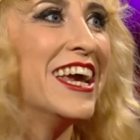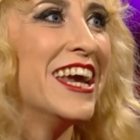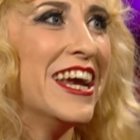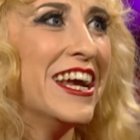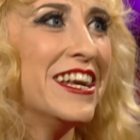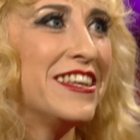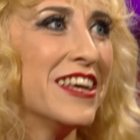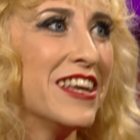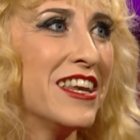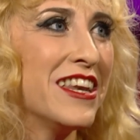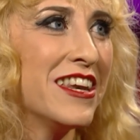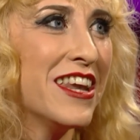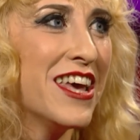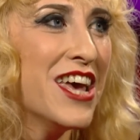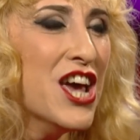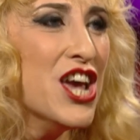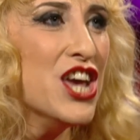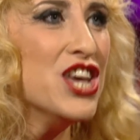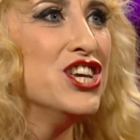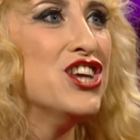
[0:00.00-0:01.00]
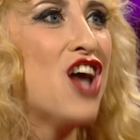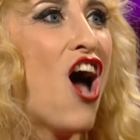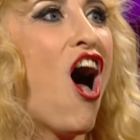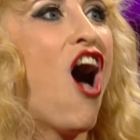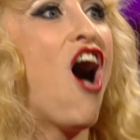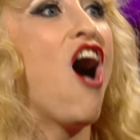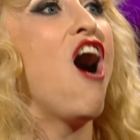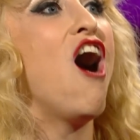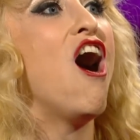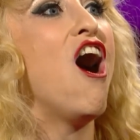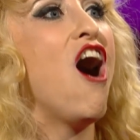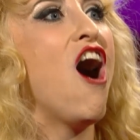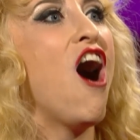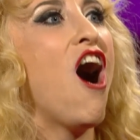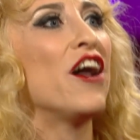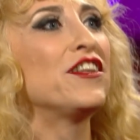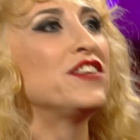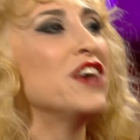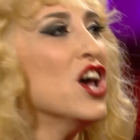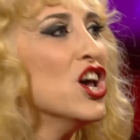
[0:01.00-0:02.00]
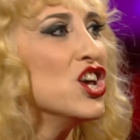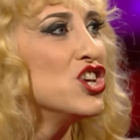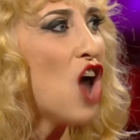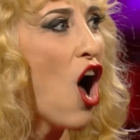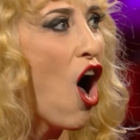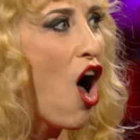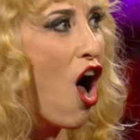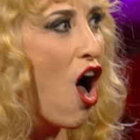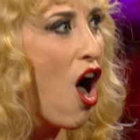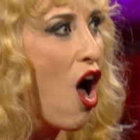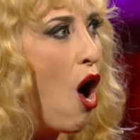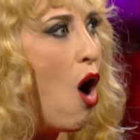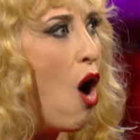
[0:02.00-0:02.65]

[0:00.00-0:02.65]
leading your heart, your